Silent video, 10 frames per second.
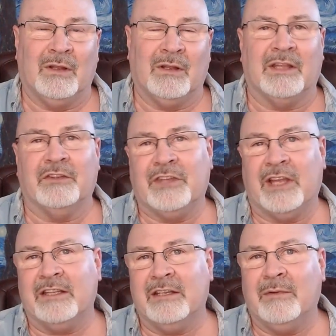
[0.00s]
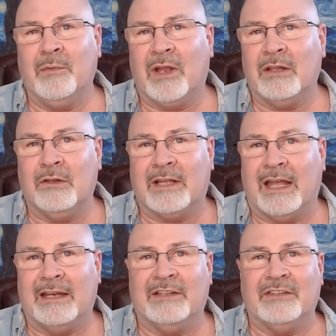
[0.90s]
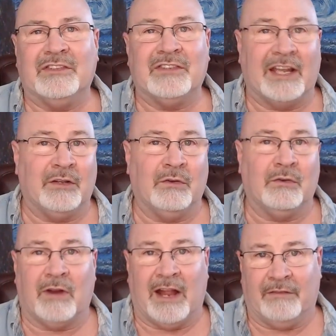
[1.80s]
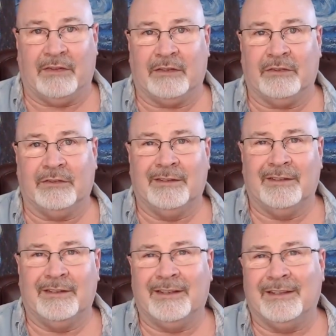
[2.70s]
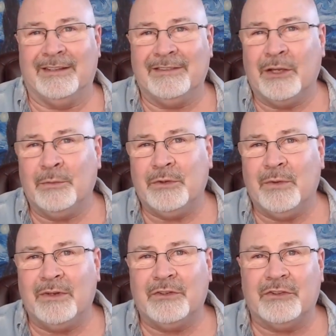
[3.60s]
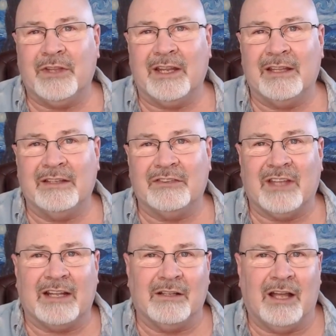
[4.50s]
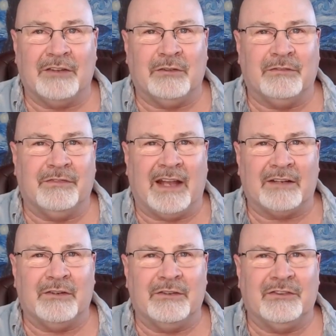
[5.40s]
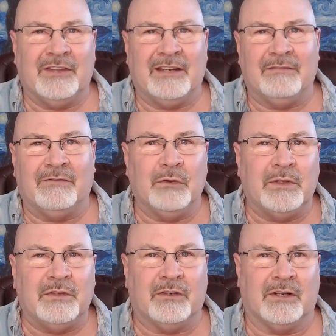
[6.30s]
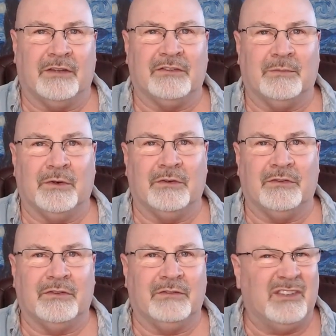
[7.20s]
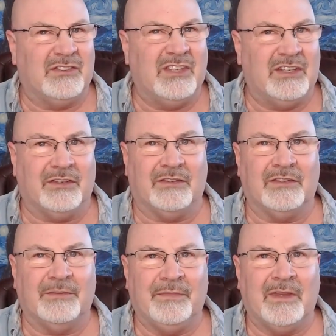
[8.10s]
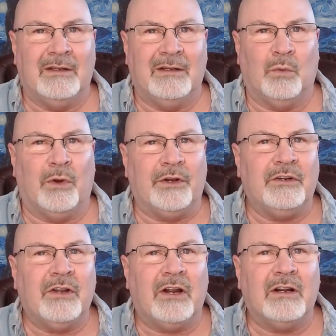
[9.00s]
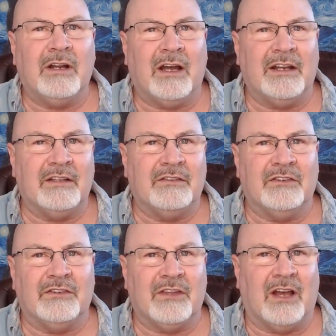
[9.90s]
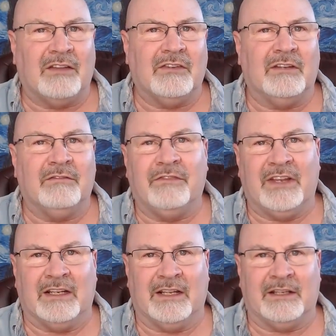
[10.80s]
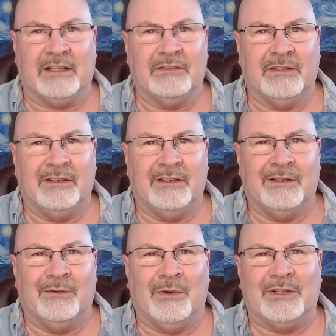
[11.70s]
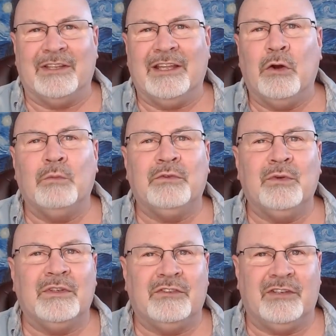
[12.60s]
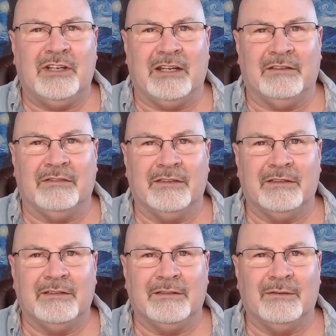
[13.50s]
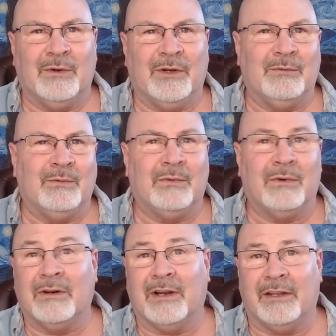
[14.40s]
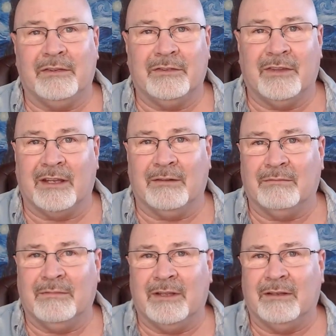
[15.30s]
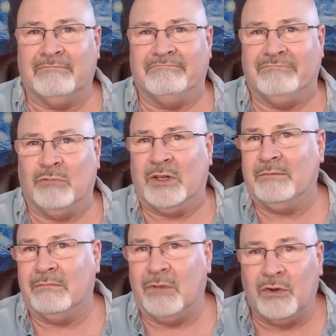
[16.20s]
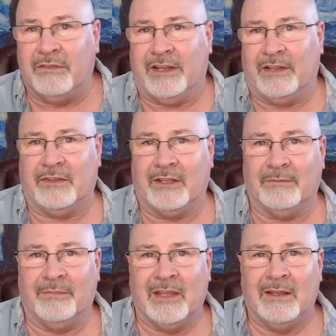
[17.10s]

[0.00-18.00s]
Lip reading: Okay, the second thing we want to look at is psychographics. And this helps you understand the psychological factors that influence your customers' decisions. What are your target audience's thoughts and feelings? What do they hope to achieve? What worries them and what motivates them?